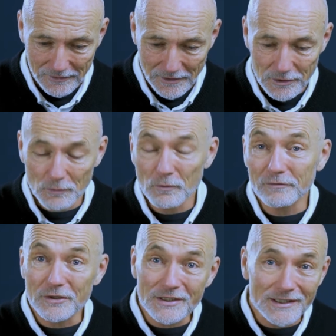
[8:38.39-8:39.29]
So one of
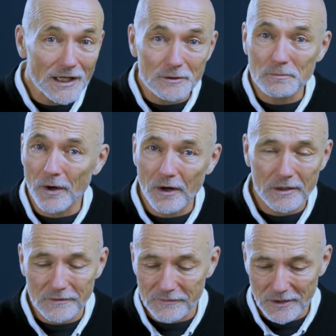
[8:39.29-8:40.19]
the central
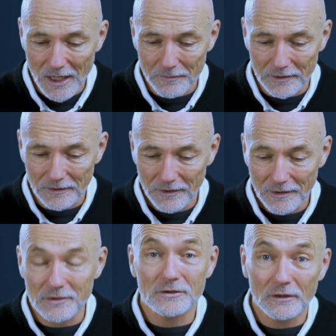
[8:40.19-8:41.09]
parts of Sabbath
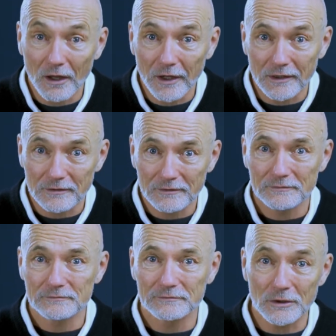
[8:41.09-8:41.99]
is delight,
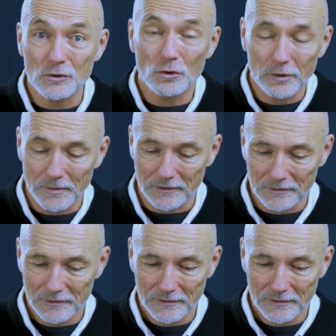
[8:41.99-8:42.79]
enjoyment.